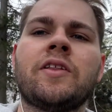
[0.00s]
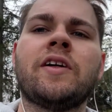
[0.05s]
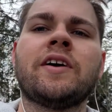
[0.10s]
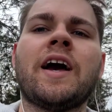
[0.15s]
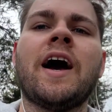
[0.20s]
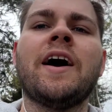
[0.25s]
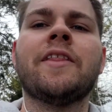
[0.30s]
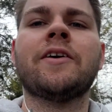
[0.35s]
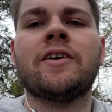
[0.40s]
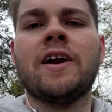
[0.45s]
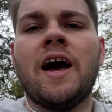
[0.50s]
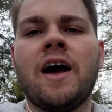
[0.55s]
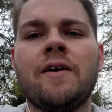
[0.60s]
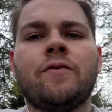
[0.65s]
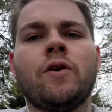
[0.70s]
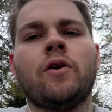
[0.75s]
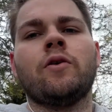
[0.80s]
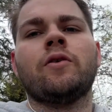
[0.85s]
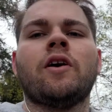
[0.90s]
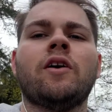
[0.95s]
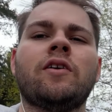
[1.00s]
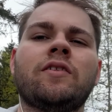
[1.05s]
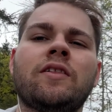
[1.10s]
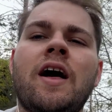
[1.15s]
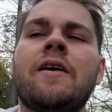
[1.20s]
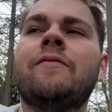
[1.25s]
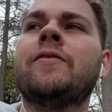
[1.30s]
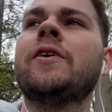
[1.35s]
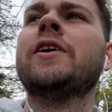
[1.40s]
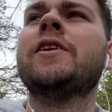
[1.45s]
like either an iPhone
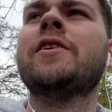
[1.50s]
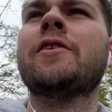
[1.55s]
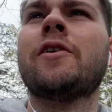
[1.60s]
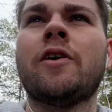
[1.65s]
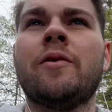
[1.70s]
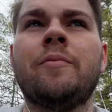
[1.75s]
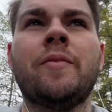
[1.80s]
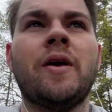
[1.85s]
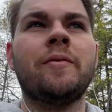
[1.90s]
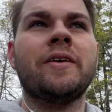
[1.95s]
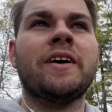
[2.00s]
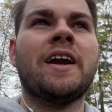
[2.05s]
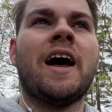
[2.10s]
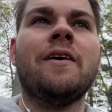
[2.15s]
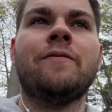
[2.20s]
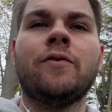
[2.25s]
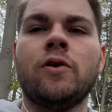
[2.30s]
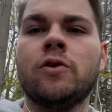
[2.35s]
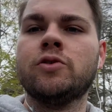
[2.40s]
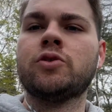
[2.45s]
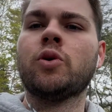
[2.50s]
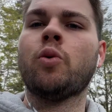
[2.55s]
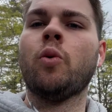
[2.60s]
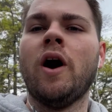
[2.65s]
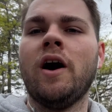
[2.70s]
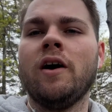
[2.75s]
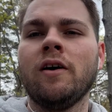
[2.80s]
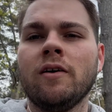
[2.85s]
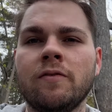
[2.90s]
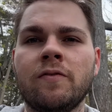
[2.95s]
11 or maybe an iPhone
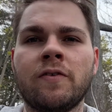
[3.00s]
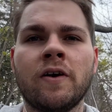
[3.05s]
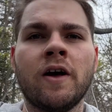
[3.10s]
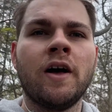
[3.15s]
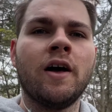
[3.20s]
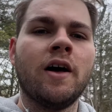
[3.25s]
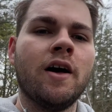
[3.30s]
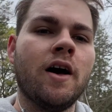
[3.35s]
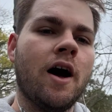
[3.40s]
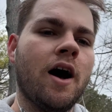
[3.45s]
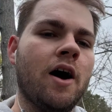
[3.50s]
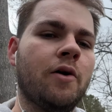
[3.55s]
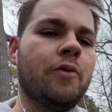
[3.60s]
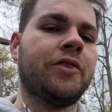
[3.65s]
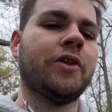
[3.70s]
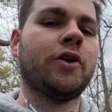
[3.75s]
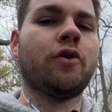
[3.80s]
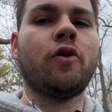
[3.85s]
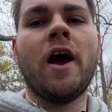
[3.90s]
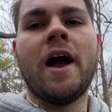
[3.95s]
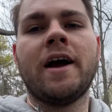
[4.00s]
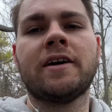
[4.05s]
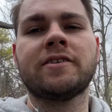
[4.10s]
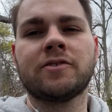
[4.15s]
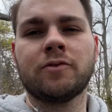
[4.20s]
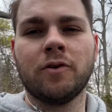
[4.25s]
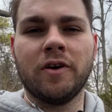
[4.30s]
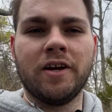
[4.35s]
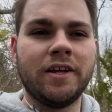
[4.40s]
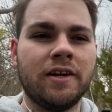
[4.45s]
12 with a cracked
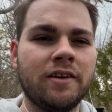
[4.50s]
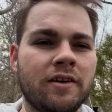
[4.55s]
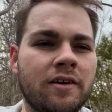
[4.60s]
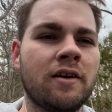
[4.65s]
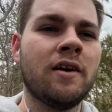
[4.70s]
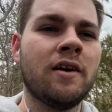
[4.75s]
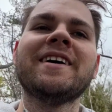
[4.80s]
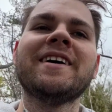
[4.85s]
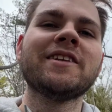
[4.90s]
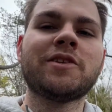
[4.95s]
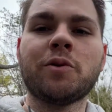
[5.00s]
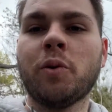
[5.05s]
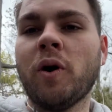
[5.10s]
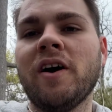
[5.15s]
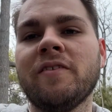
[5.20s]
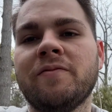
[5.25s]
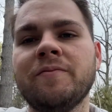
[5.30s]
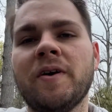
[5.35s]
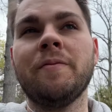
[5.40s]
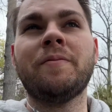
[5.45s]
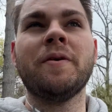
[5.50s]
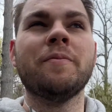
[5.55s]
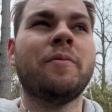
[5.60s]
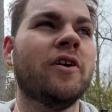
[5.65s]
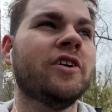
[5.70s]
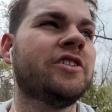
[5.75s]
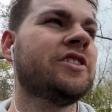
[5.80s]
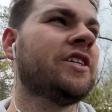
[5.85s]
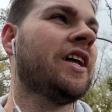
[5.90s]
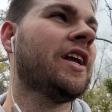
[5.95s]
screen. 12 might be
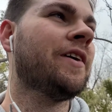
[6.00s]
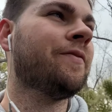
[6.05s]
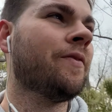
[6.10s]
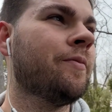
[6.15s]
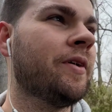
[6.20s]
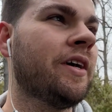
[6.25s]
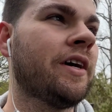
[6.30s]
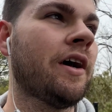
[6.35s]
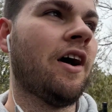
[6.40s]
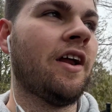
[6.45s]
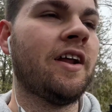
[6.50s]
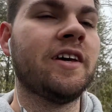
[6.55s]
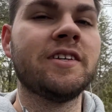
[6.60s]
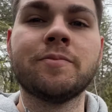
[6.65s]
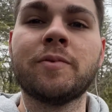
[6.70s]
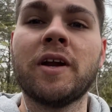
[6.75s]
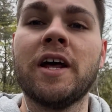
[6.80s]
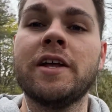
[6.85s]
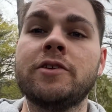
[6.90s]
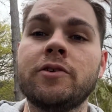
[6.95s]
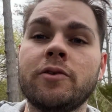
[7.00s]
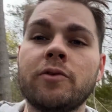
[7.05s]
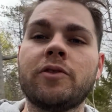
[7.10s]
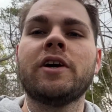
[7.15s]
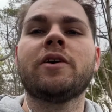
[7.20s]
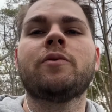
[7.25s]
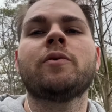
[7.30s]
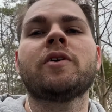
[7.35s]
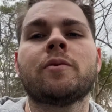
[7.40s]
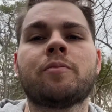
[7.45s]
pushing it if I'm being honest, but I do
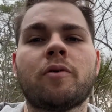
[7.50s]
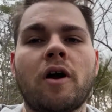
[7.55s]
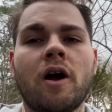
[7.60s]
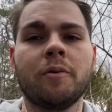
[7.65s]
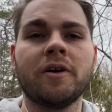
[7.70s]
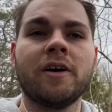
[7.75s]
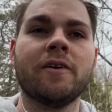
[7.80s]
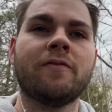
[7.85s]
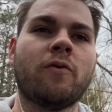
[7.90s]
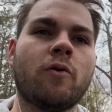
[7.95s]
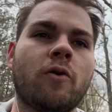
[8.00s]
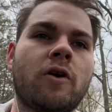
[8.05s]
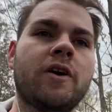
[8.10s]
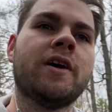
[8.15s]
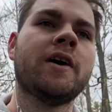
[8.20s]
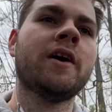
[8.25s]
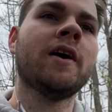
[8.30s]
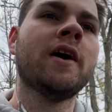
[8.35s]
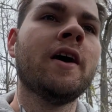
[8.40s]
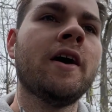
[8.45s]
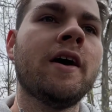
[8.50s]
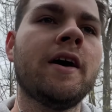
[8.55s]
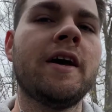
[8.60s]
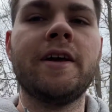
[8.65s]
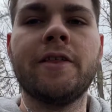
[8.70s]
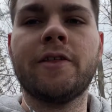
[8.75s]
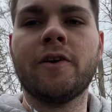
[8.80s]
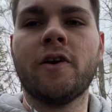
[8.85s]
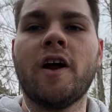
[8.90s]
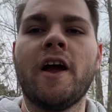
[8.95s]
think we could probably afford
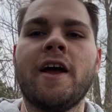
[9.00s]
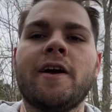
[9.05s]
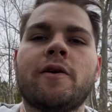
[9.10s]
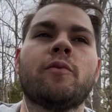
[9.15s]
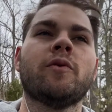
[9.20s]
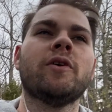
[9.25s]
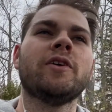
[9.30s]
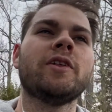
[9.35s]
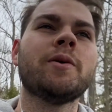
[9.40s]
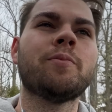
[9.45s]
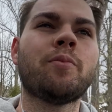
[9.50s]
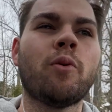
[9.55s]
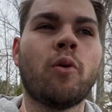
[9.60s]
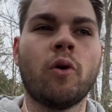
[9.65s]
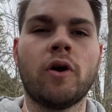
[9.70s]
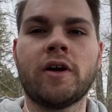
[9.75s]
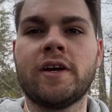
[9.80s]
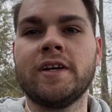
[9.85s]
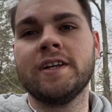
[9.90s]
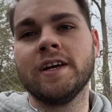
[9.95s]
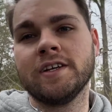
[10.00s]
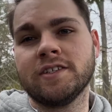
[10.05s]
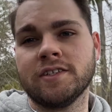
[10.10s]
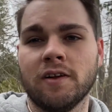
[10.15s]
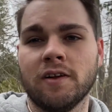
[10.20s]
either a really poor condition